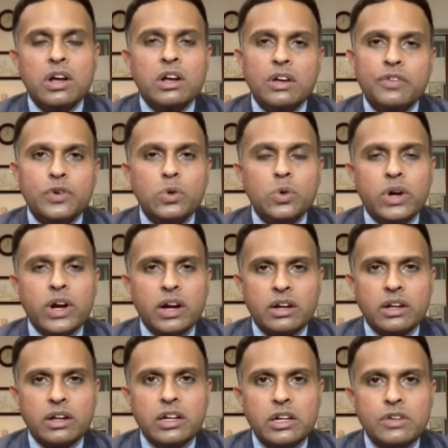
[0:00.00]
If you look at
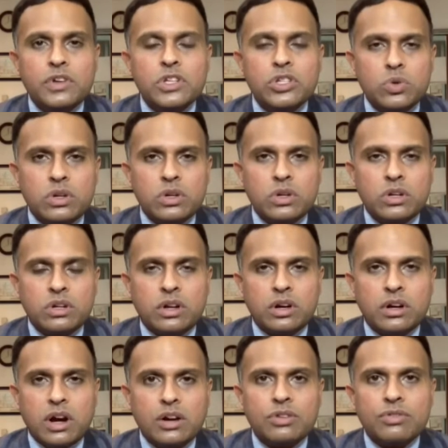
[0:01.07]
individual
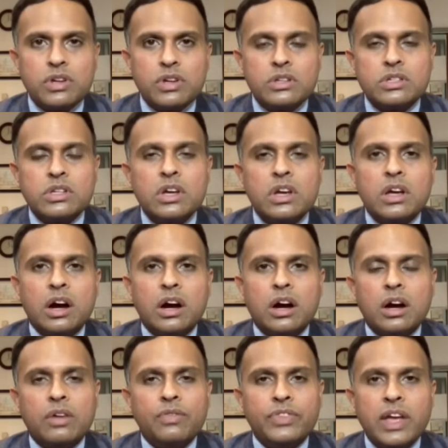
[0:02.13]
countries,
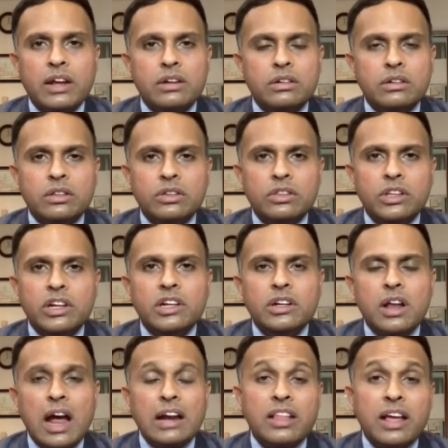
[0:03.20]
then
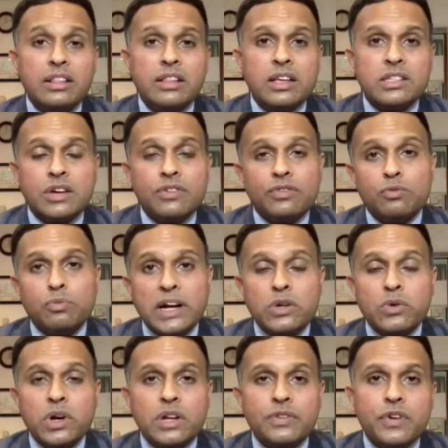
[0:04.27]
they say by
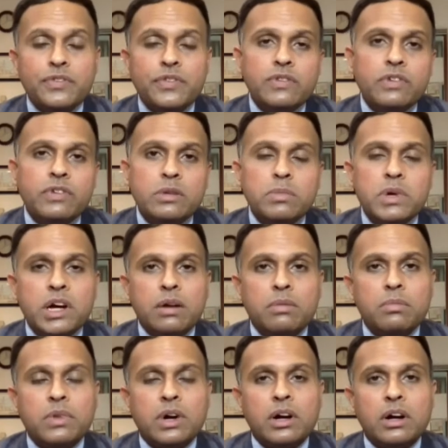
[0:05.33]
2050 we'll
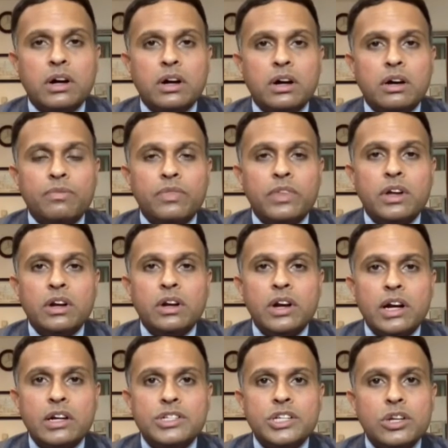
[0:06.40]
become
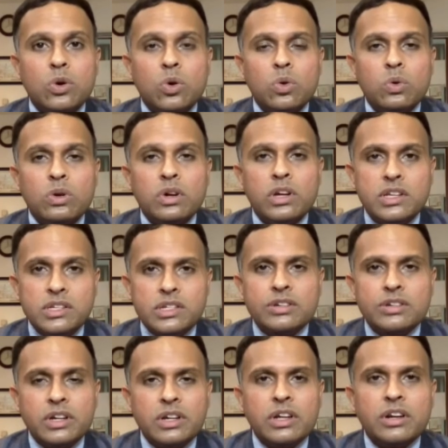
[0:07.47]
net zero Is it
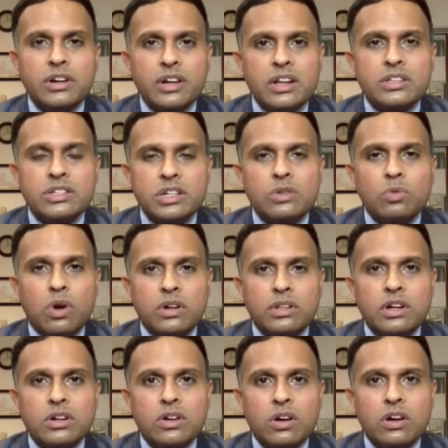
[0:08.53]
really realistic what they're
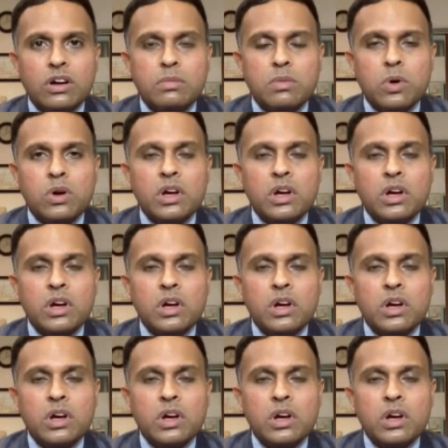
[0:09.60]
talking about?